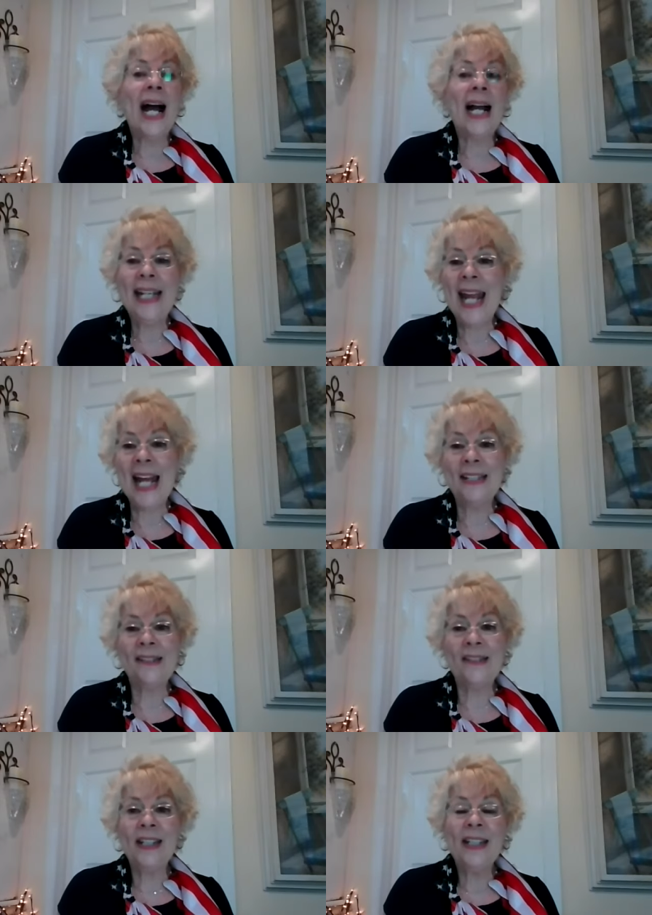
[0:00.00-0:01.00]

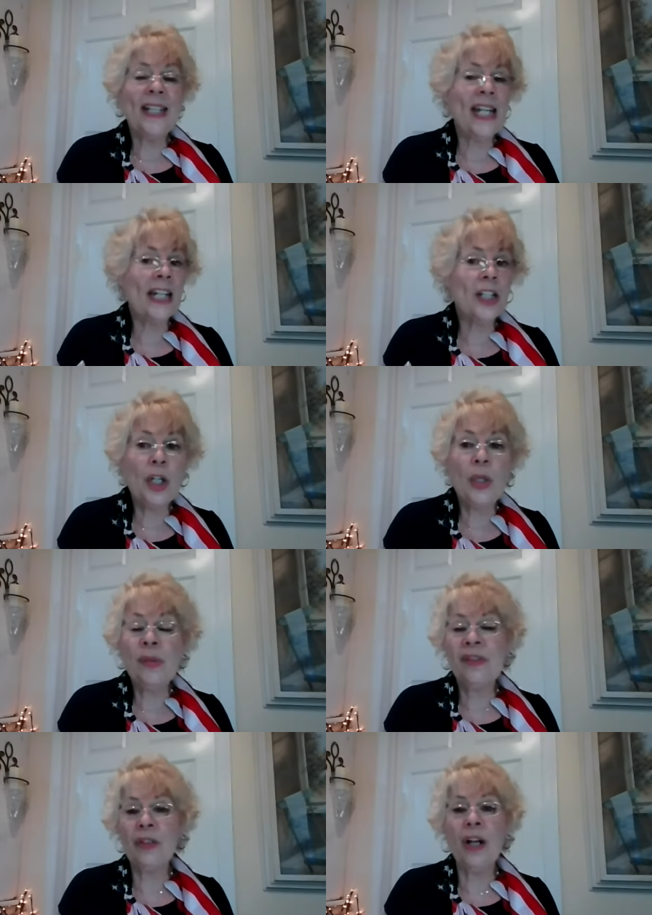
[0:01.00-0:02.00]
against the
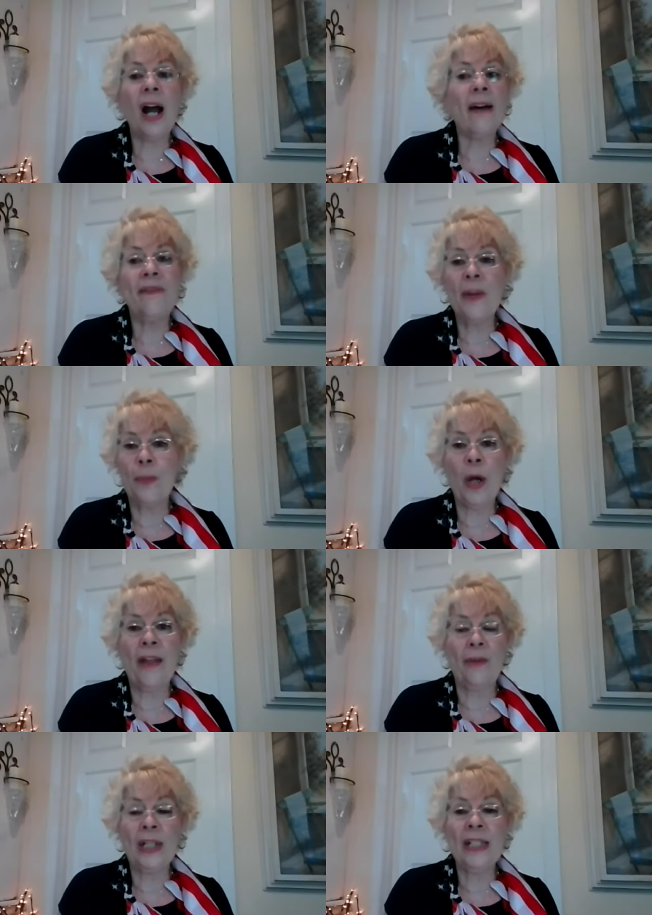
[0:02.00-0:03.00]
accuser of the
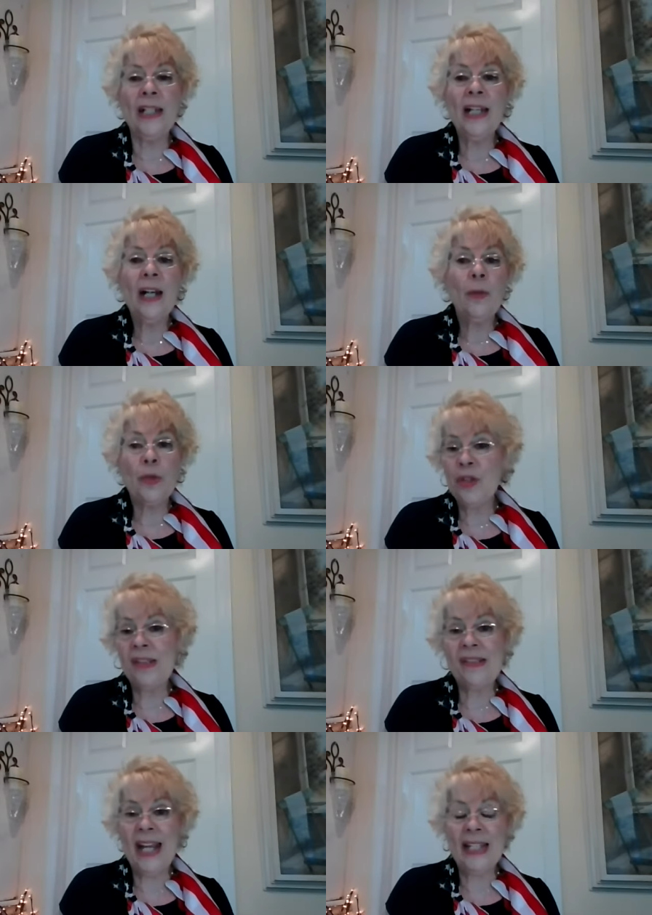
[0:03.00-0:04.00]
brethren, which
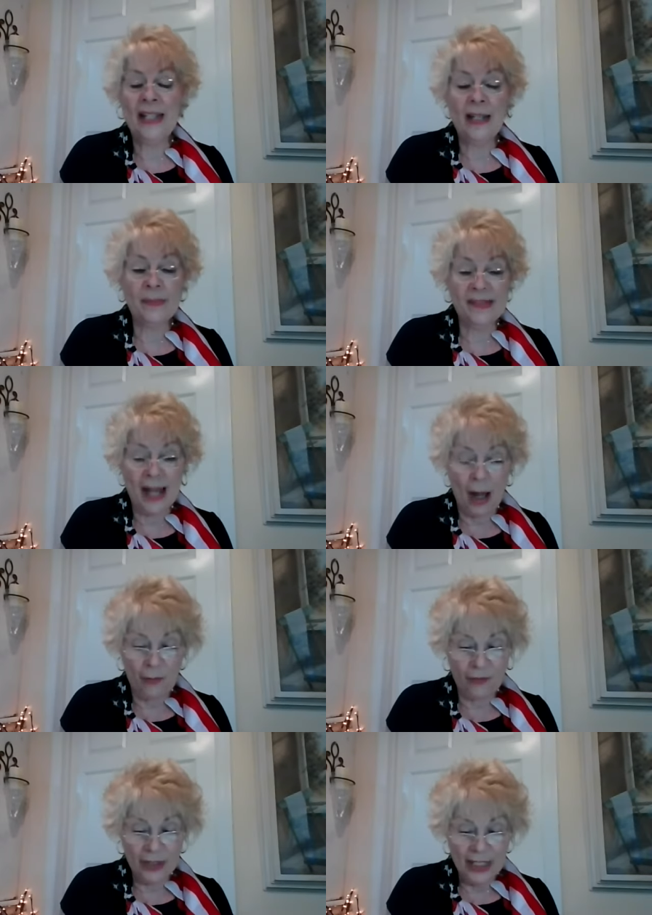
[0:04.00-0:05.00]
is Satan
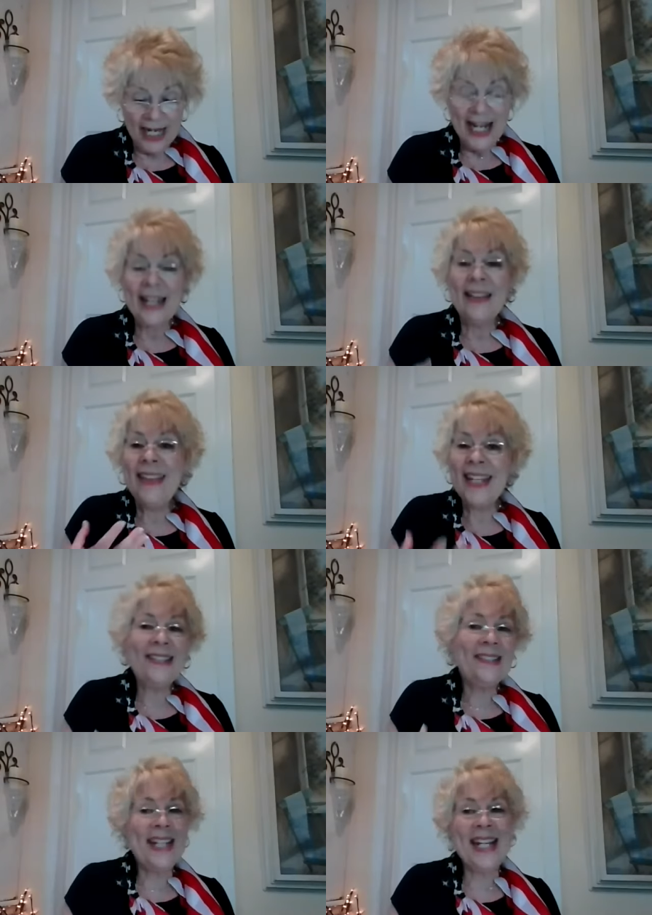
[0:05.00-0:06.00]
himself.
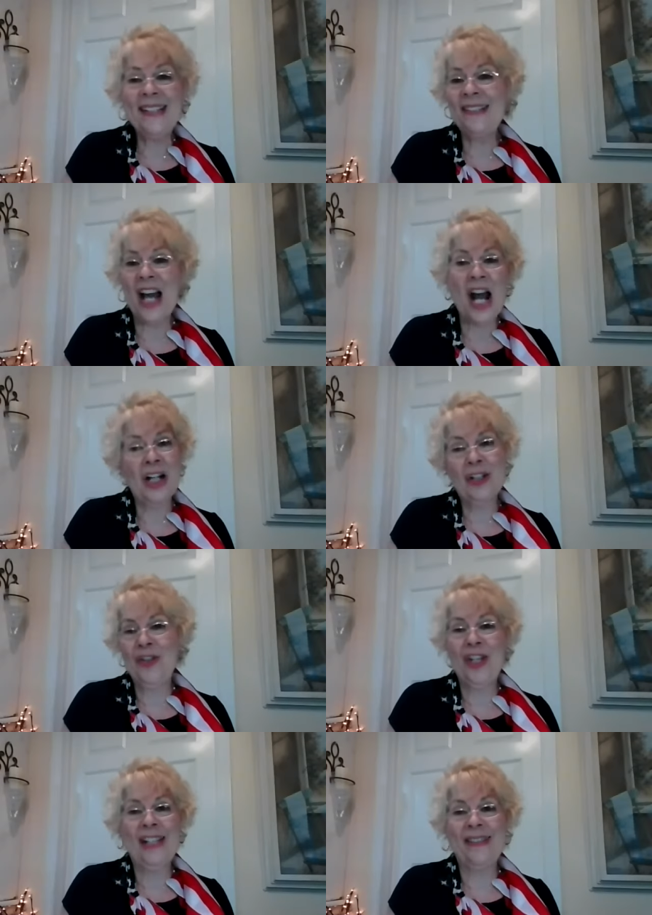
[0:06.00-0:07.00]
This is our
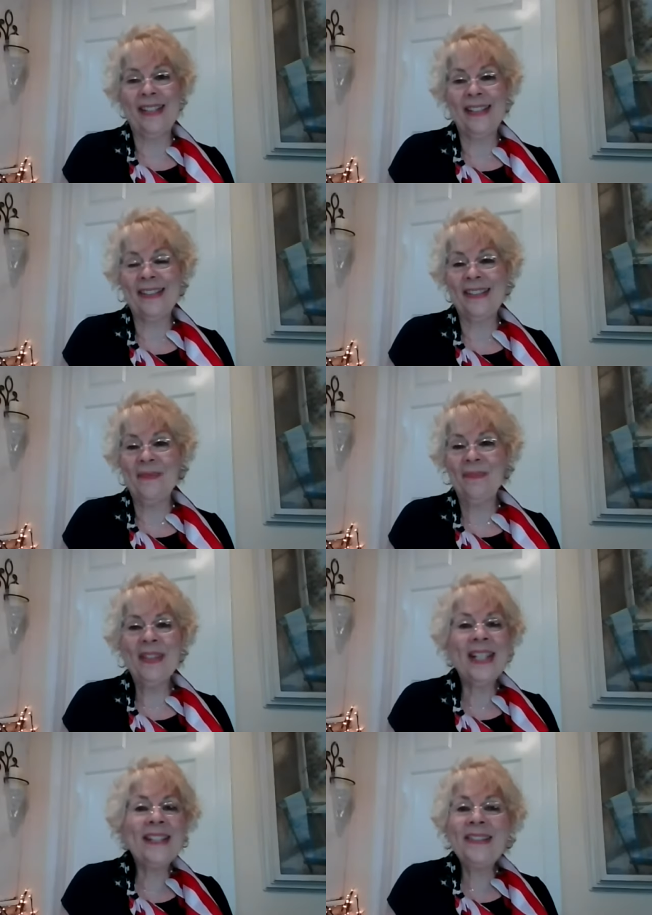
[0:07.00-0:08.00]
Jesus.
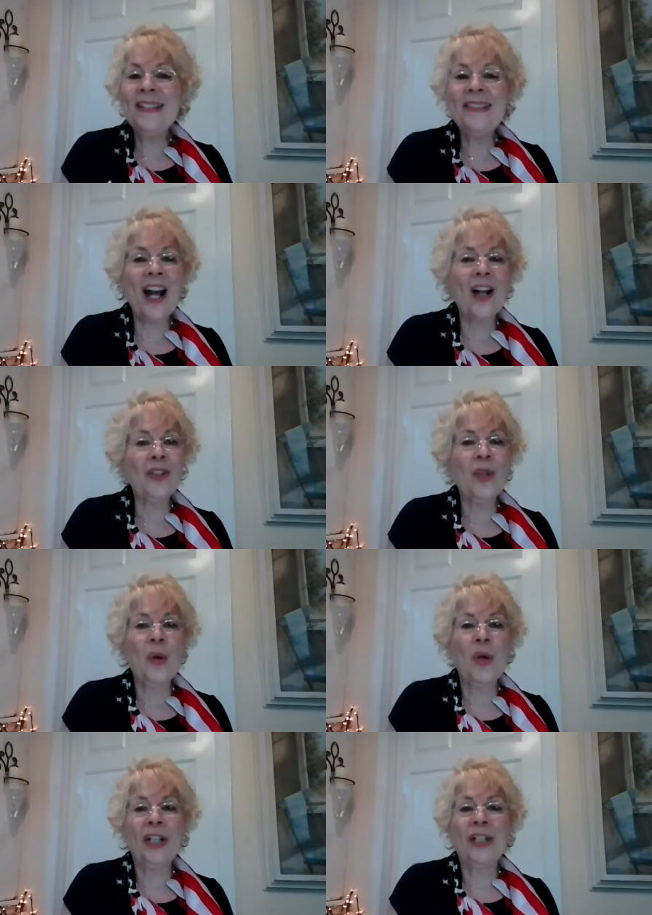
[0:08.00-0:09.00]
This is our
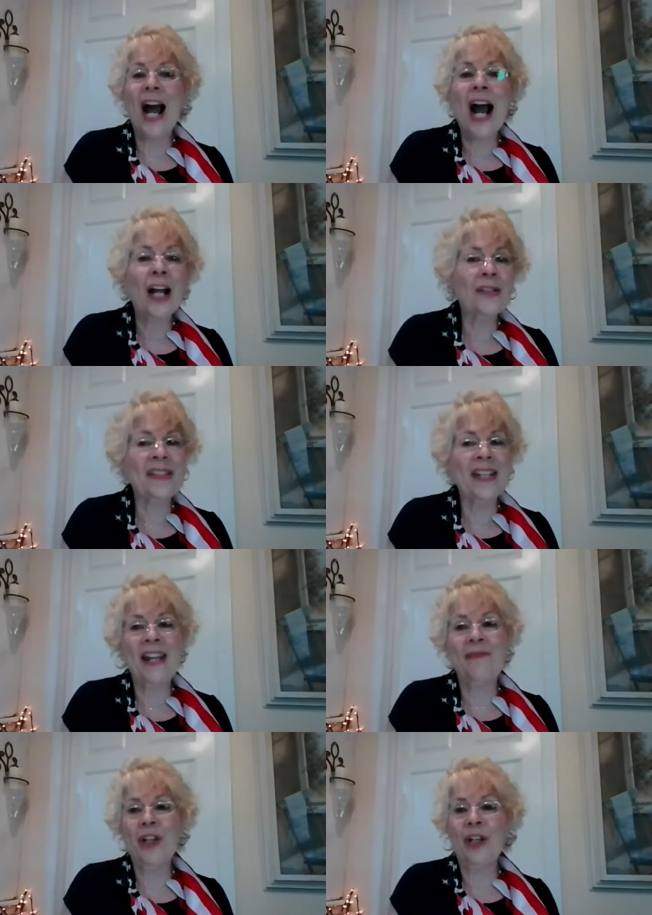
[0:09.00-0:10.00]
Lord, our
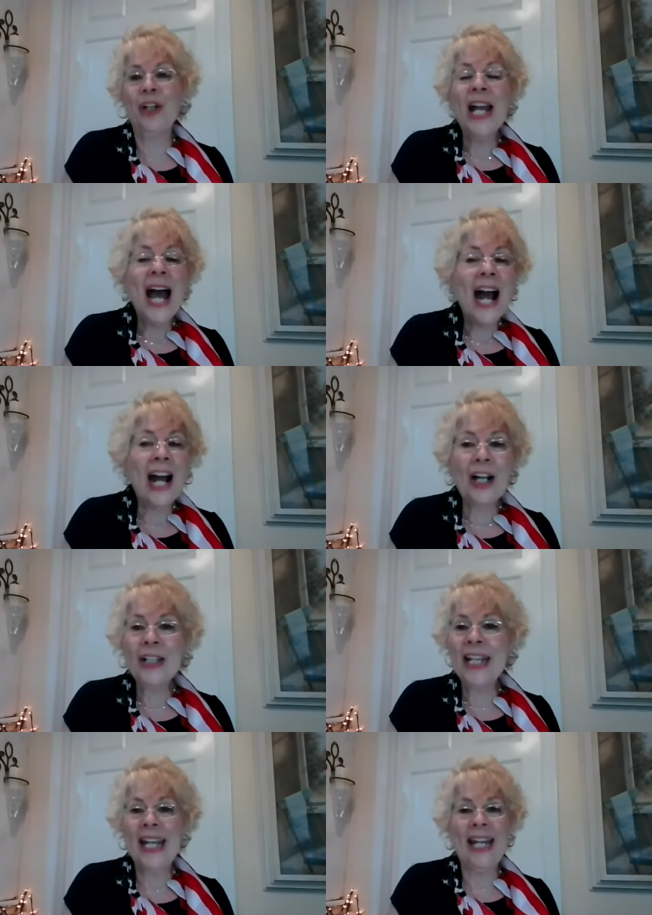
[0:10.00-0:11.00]
Savior,
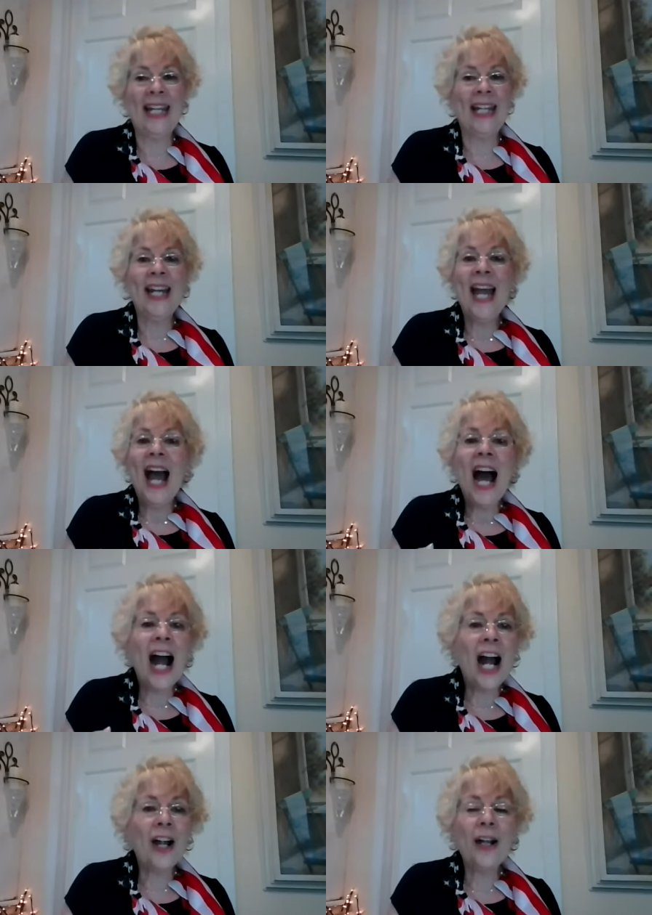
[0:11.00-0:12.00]
our King,
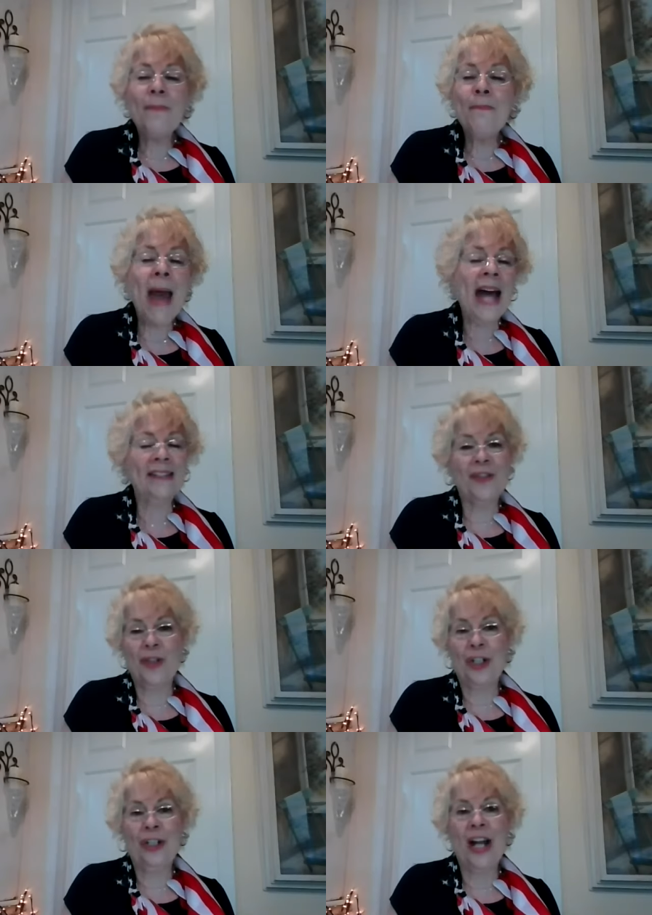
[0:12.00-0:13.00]
our
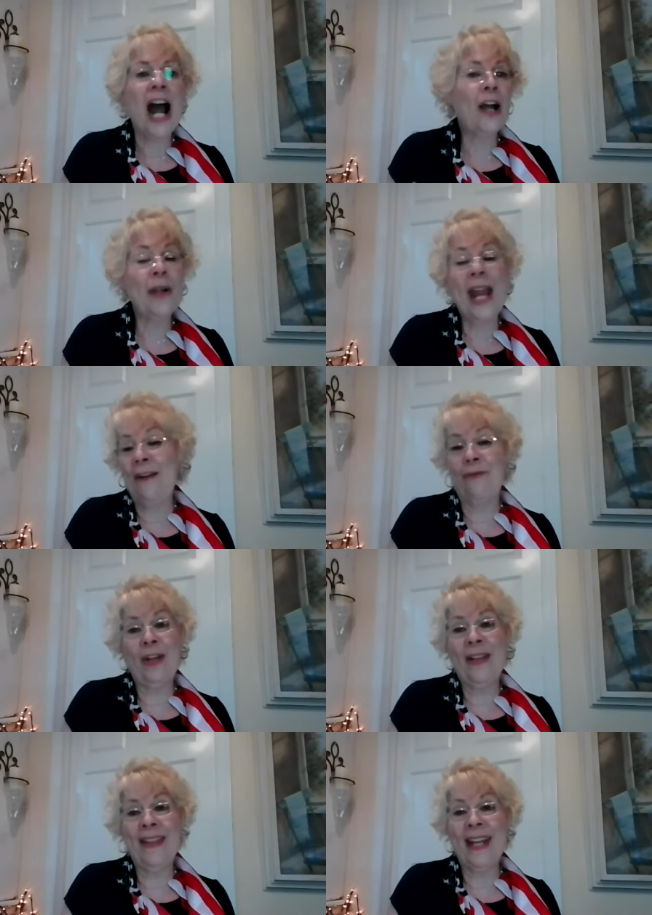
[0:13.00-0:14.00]
Master, our
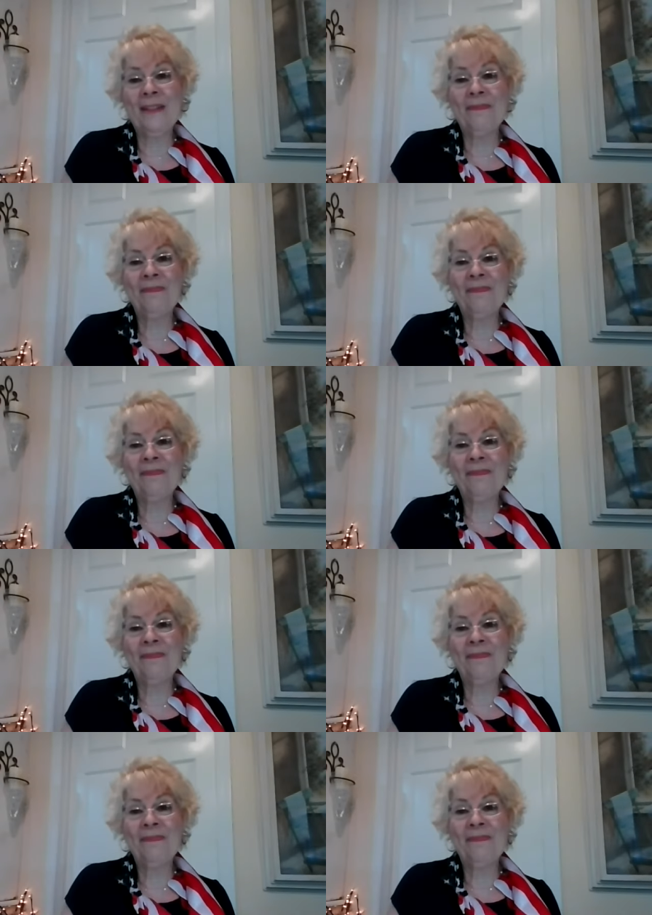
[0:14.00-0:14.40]
everything.